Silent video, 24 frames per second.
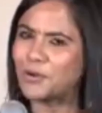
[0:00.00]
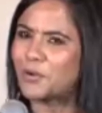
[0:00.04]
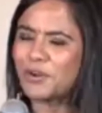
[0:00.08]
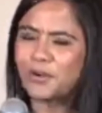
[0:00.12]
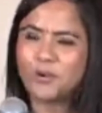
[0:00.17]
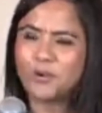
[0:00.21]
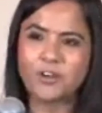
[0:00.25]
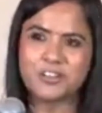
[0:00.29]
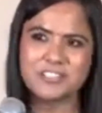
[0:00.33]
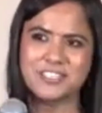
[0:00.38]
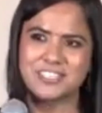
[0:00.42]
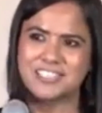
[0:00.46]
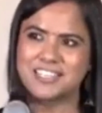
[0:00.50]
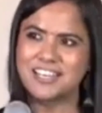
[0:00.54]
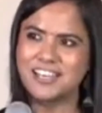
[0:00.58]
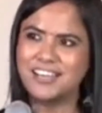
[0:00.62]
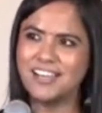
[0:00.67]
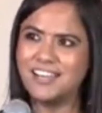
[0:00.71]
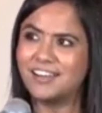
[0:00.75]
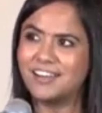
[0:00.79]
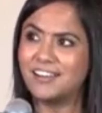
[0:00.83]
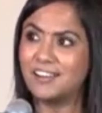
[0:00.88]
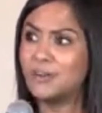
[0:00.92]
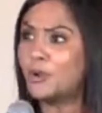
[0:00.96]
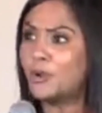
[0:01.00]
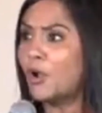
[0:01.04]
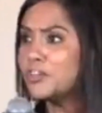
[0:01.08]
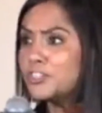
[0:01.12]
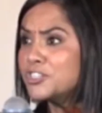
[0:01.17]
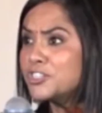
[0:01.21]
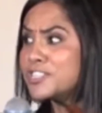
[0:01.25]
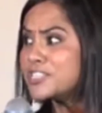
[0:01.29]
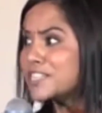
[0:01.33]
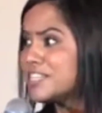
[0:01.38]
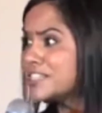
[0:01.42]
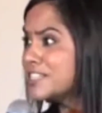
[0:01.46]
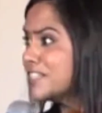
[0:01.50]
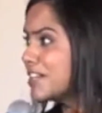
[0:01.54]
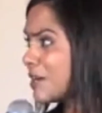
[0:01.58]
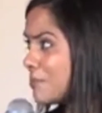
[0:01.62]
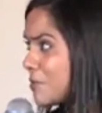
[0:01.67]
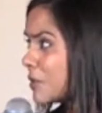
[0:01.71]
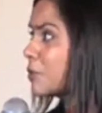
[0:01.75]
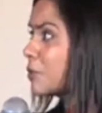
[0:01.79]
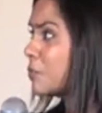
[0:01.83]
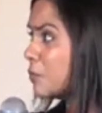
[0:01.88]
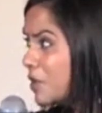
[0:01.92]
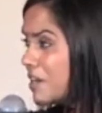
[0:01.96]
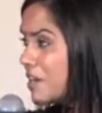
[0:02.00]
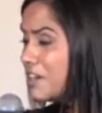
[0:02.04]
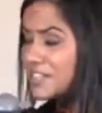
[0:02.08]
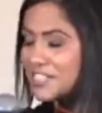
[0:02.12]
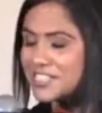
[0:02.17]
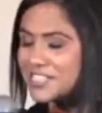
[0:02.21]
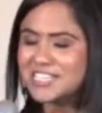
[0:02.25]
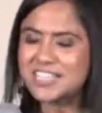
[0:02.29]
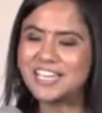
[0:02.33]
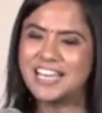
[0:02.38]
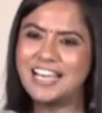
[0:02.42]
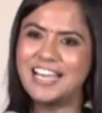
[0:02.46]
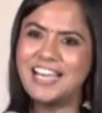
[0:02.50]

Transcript: across not just India, but world.